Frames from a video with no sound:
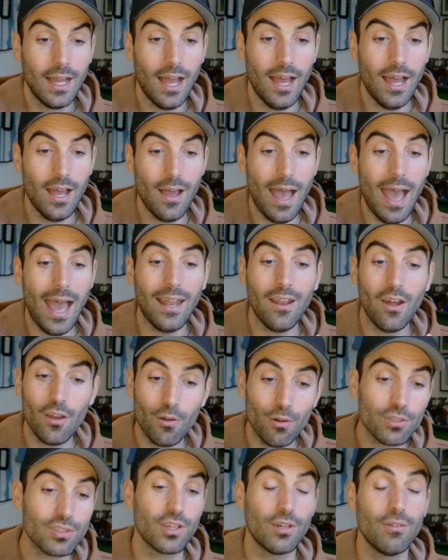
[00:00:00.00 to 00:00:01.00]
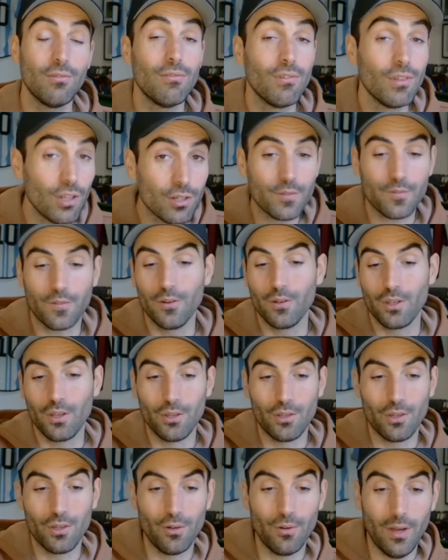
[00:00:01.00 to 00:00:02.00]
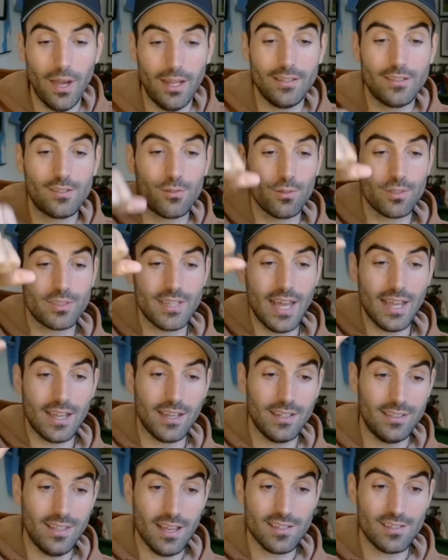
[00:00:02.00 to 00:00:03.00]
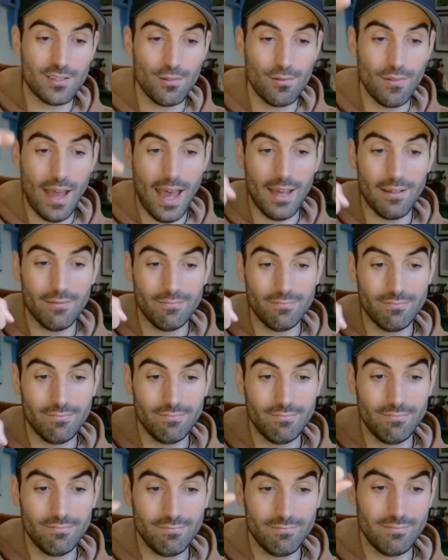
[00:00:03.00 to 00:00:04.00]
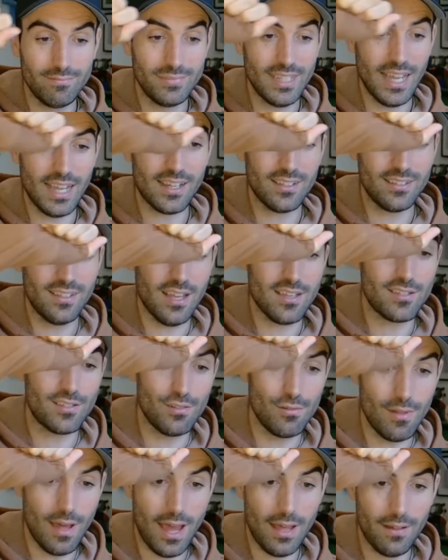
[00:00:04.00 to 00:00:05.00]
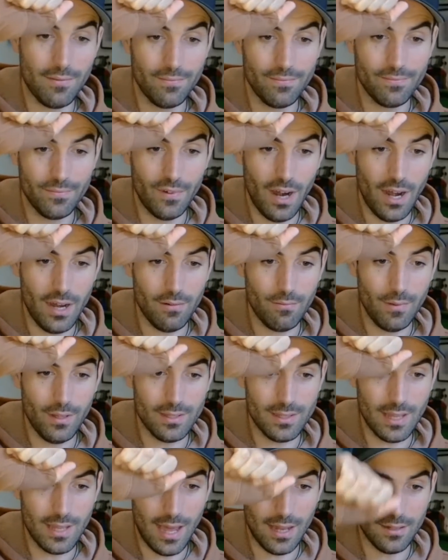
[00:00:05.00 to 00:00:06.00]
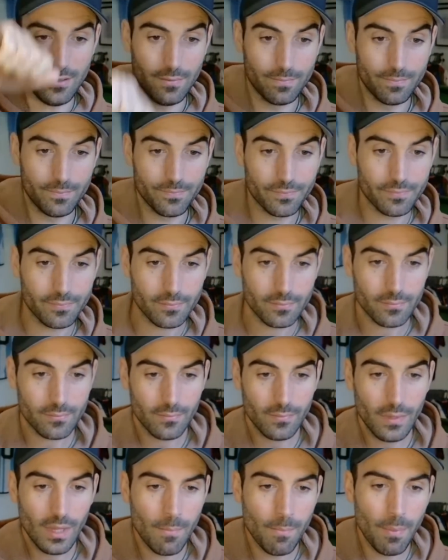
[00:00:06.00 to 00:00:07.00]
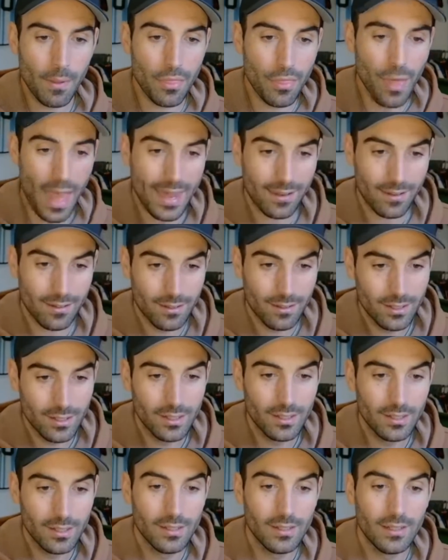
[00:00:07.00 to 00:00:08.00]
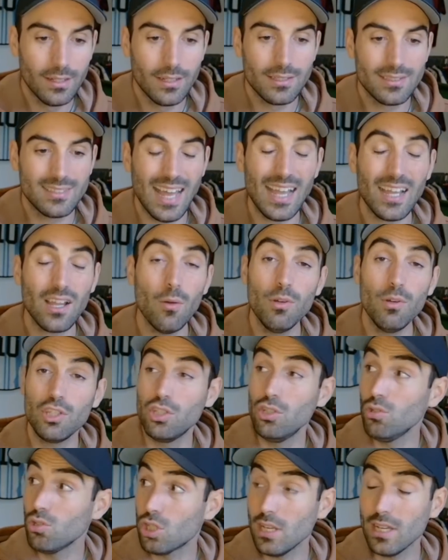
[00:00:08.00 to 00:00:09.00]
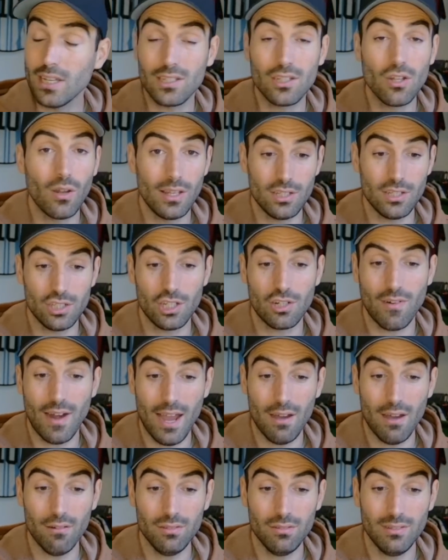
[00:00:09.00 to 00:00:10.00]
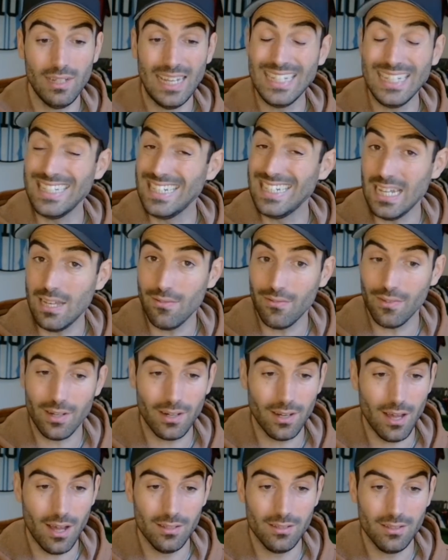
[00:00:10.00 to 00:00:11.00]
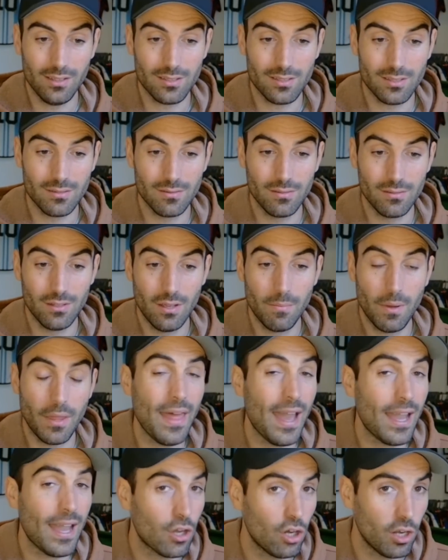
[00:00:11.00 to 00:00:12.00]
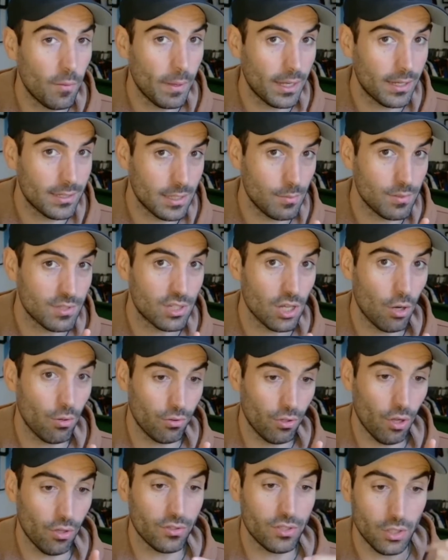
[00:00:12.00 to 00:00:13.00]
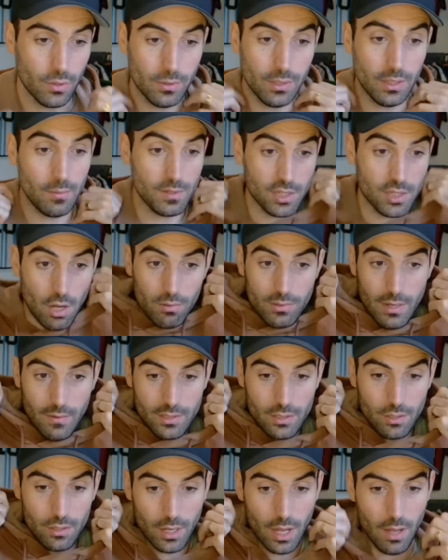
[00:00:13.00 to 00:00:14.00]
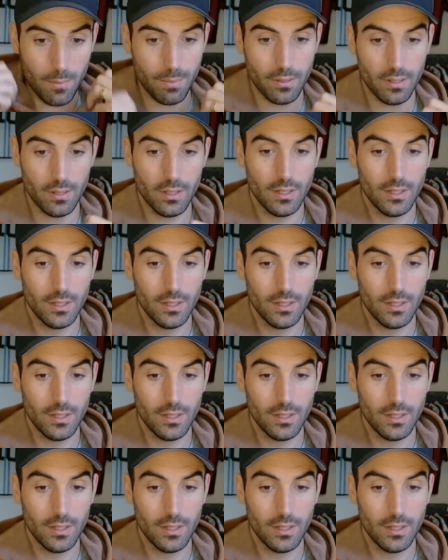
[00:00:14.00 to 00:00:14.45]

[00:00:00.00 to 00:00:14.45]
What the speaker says: And I also looked through Google and saw Saka does do that. Saka does do that, right, with his hand. But then Saka would usually acknowledge the crowd. He didn't even glance. But that could have been because he was told not to, and he was told to have his hood up.